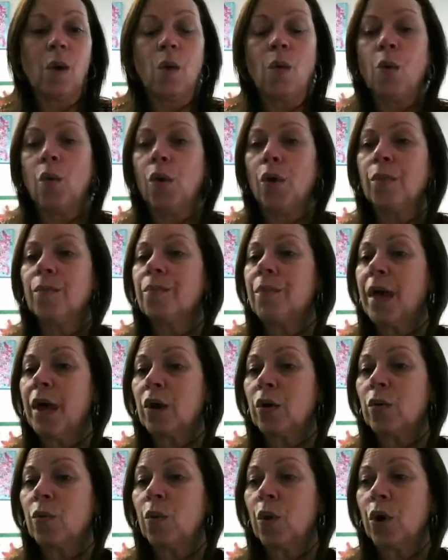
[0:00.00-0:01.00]
Or
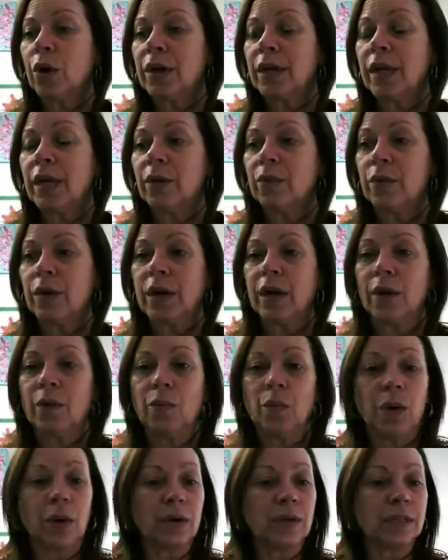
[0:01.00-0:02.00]
metalworking, when I
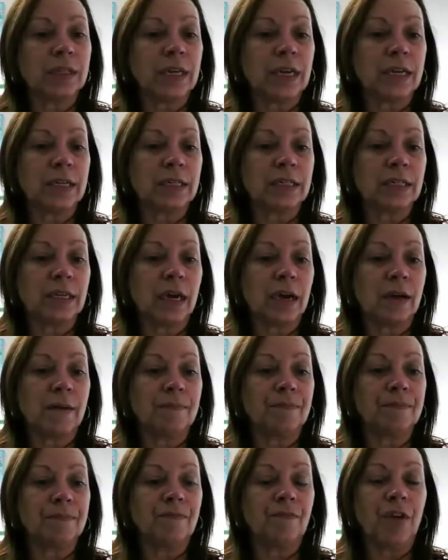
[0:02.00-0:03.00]
worked at
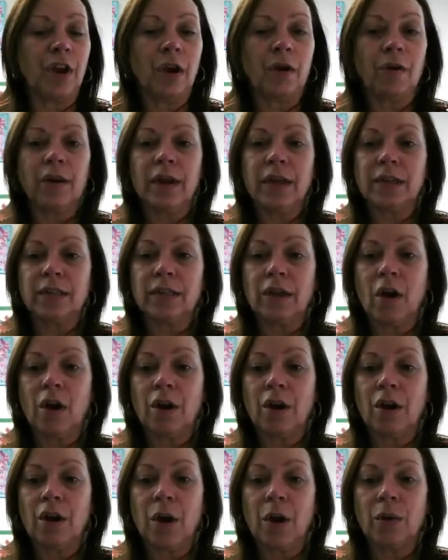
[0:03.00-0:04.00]
various
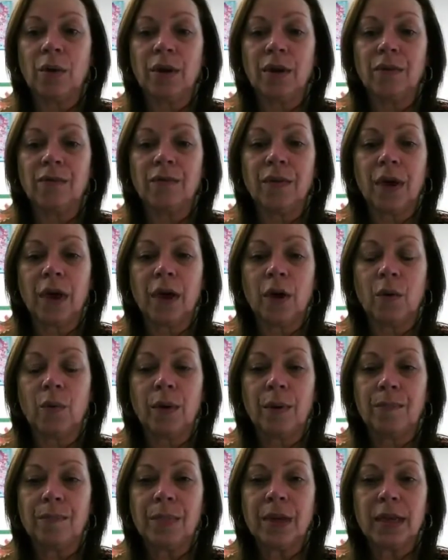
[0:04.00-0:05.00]
automotive
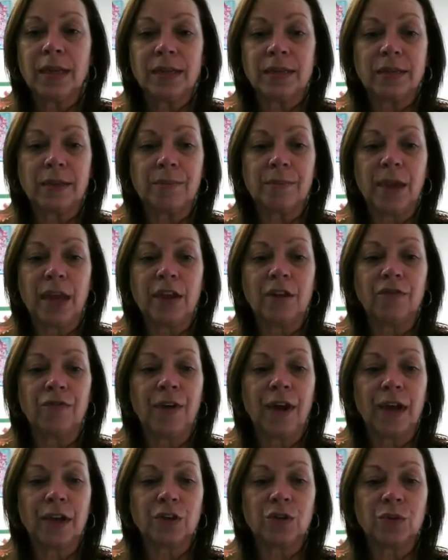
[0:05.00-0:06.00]
equipment
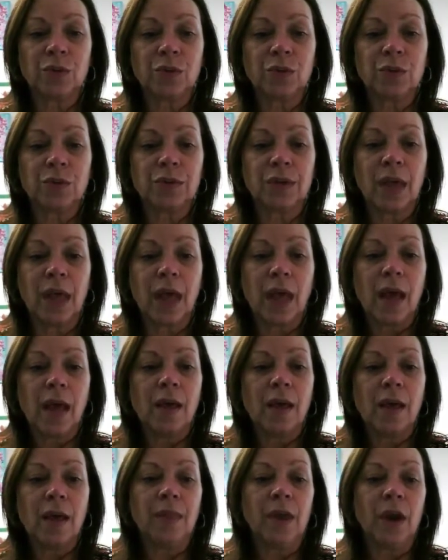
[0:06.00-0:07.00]
manufacturers,
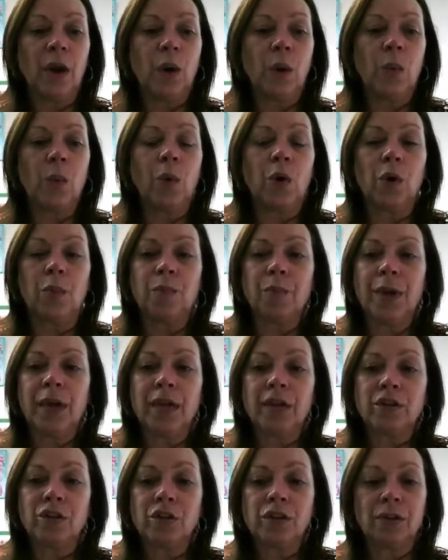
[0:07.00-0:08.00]
there were
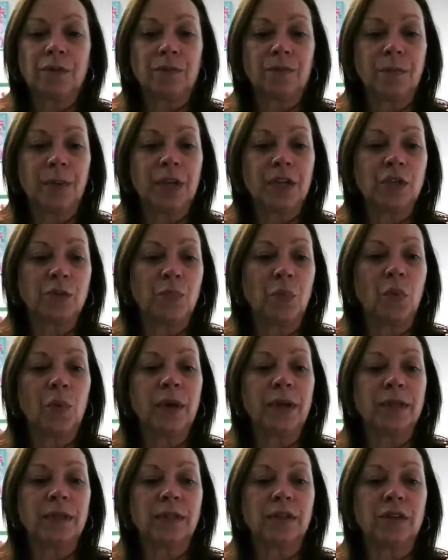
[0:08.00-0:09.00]
pinch
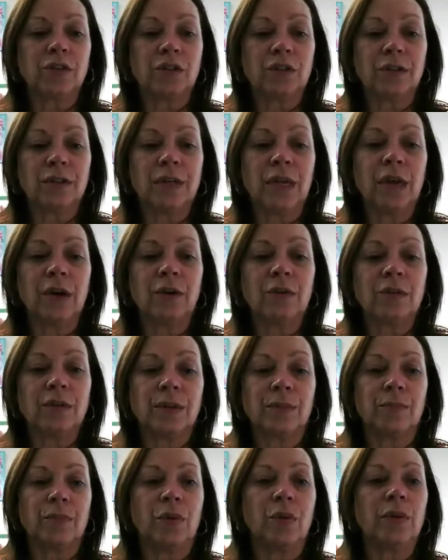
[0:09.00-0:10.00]
points such as
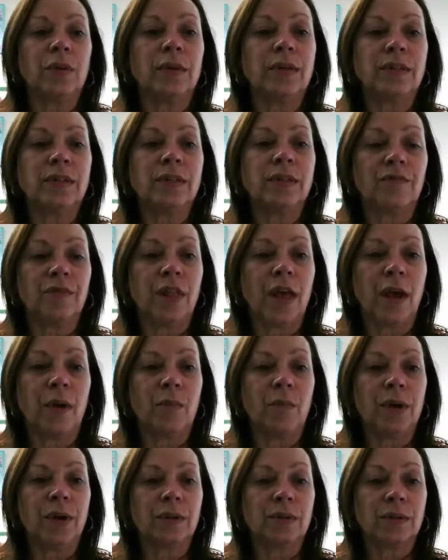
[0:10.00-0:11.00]
gears and pulleys and
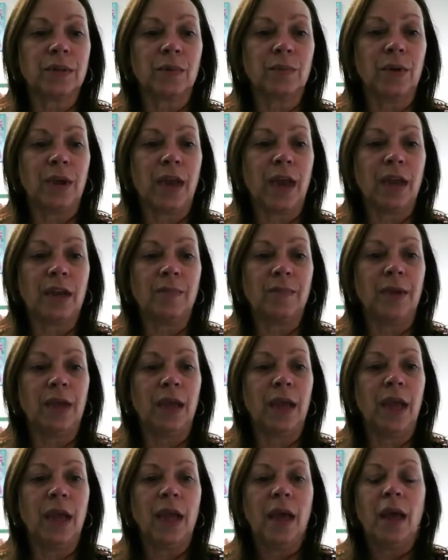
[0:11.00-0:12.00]
flywheels that we had to
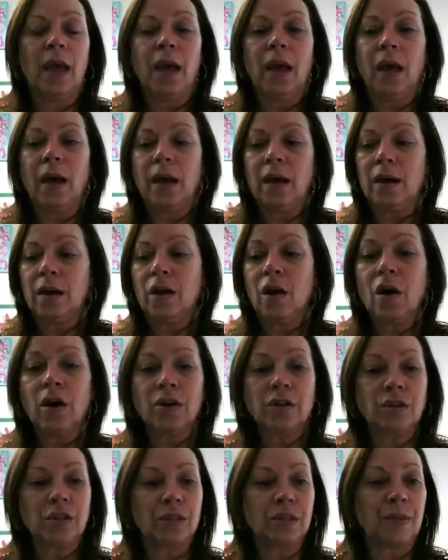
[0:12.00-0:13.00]
be
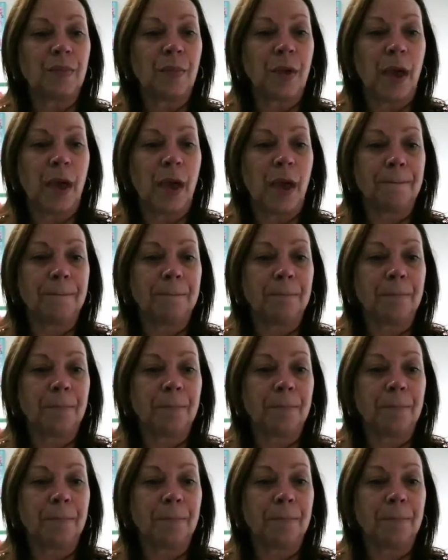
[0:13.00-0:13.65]
cautious about.